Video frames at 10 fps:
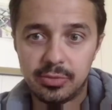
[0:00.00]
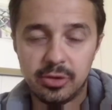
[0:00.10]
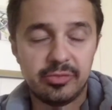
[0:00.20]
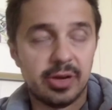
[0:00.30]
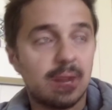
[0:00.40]

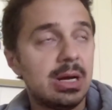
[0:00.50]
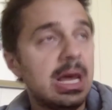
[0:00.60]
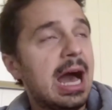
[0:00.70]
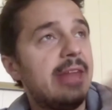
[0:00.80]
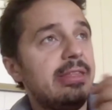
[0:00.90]
profile.
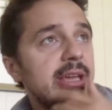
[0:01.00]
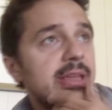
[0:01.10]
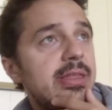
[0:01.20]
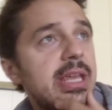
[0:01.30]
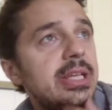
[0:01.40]
I think
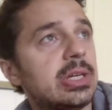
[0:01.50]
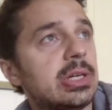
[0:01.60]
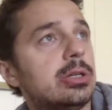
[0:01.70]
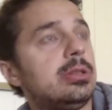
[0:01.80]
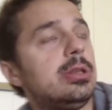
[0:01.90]
these
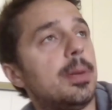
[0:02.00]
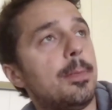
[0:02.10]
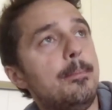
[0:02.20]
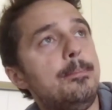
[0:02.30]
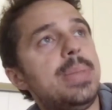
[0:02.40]
are the
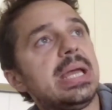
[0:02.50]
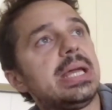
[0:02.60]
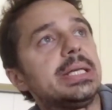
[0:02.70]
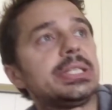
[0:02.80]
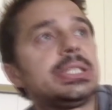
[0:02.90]

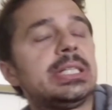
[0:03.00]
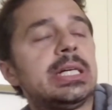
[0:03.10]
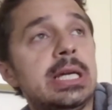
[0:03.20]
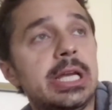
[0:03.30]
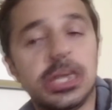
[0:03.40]
biggest
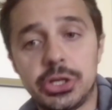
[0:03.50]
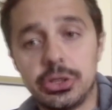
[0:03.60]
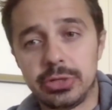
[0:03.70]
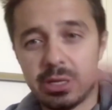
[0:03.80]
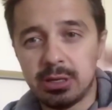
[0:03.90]

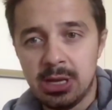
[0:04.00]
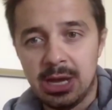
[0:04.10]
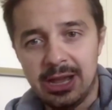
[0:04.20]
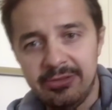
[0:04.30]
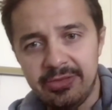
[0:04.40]
issues, and
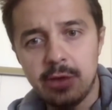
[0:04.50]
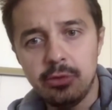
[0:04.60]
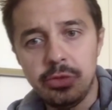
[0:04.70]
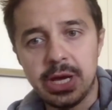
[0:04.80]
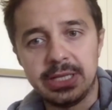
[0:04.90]
I
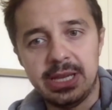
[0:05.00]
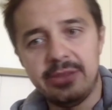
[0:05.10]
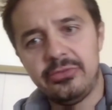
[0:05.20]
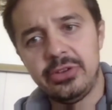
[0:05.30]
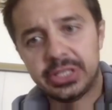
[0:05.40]
found that
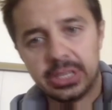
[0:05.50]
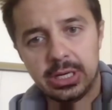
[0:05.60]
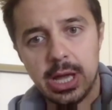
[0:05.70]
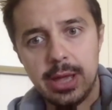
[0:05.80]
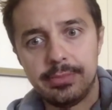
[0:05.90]
every
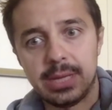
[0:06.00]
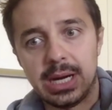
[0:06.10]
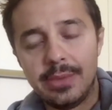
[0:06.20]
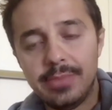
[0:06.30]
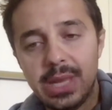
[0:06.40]
time
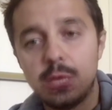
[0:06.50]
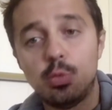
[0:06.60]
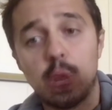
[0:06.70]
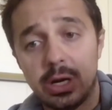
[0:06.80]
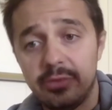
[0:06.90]
I made
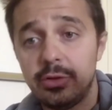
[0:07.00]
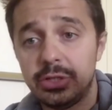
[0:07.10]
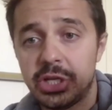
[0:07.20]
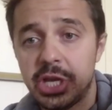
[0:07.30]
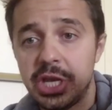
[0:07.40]
one of those
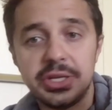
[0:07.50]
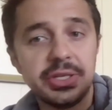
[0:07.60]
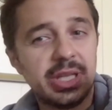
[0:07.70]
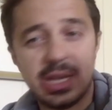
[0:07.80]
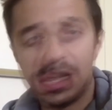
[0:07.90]

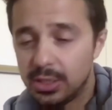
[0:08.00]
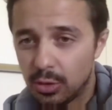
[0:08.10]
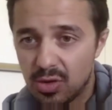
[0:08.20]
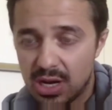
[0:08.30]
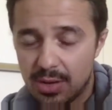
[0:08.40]
changes, they didn't
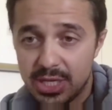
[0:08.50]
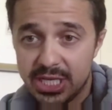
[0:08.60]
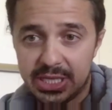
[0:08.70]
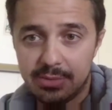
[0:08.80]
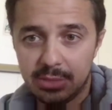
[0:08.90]
all come at the
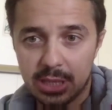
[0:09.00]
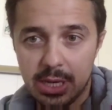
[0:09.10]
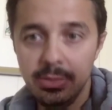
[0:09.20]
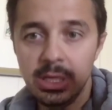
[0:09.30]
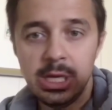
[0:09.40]
same
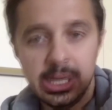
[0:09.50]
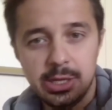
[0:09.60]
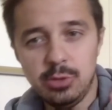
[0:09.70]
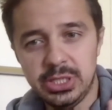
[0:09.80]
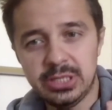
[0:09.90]
time.
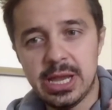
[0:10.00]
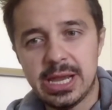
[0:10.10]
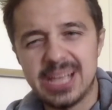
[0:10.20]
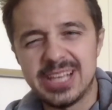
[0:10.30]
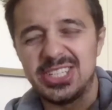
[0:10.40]
There was like
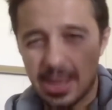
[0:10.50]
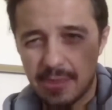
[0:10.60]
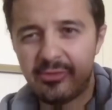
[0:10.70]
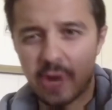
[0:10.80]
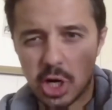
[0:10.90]
a step
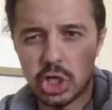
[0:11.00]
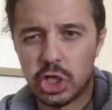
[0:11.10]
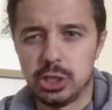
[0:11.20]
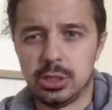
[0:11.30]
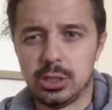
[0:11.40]

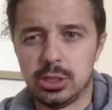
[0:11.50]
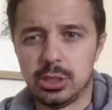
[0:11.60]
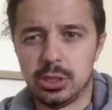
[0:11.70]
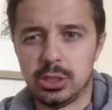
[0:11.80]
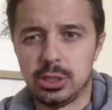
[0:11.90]
function
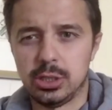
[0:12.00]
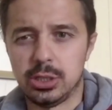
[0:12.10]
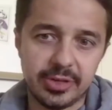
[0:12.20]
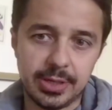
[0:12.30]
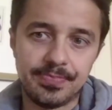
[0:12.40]
in
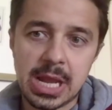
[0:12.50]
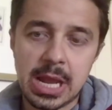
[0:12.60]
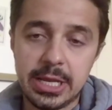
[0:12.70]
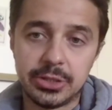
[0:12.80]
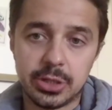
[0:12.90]
terms
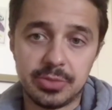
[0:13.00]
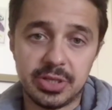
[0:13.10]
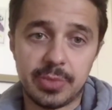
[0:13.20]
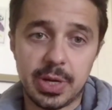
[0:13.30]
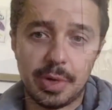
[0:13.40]

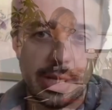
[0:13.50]
of my